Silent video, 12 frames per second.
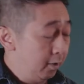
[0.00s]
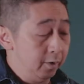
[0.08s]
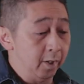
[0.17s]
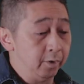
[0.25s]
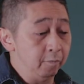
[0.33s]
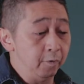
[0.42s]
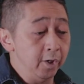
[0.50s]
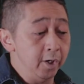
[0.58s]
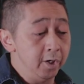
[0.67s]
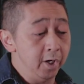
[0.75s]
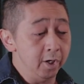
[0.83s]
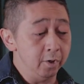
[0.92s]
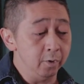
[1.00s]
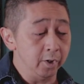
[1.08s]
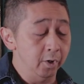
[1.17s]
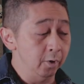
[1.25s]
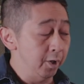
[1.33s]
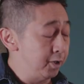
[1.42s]
The difference here you can
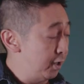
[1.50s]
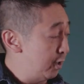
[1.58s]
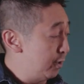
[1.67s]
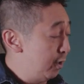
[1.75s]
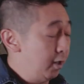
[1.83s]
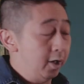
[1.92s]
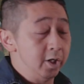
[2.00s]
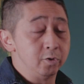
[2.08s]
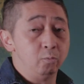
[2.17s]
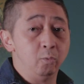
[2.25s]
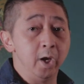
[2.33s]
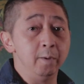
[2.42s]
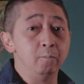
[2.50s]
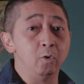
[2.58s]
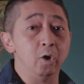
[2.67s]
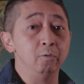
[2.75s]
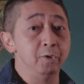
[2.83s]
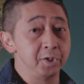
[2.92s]
notice is it's way
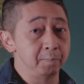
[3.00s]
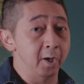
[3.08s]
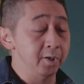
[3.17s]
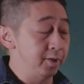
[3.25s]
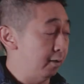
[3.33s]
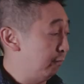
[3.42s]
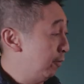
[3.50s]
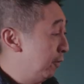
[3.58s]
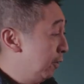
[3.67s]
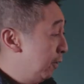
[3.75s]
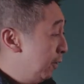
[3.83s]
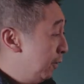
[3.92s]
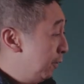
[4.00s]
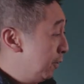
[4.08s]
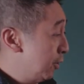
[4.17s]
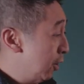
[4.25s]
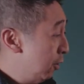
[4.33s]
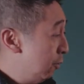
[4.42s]
more responsive.
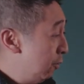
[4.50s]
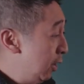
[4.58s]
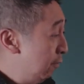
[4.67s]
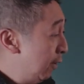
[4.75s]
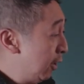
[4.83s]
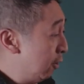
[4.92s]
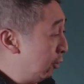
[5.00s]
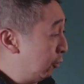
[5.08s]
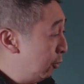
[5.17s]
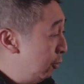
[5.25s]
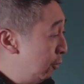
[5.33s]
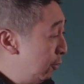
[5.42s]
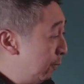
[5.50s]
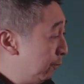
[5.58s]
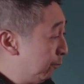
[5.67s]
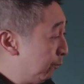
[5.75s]
So if I go to